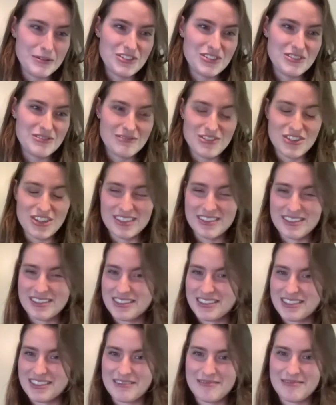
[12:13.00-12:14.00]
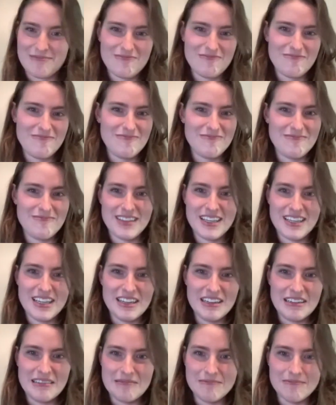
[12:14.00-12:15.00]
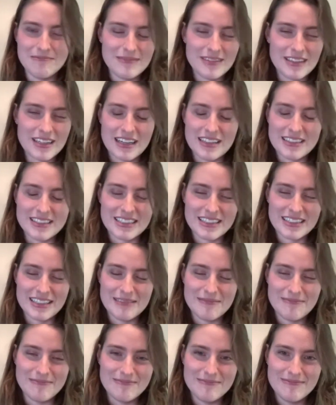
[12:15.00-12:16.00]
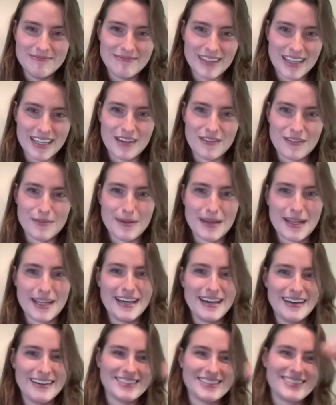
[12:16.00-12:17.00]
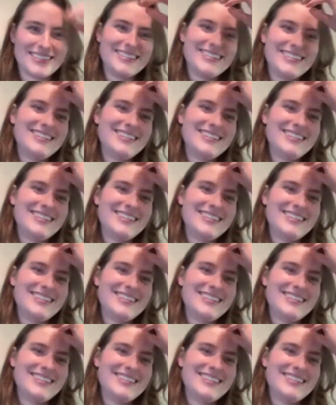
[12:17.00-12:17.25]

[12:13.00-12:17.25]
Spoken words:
was just eating constantly like everybody else.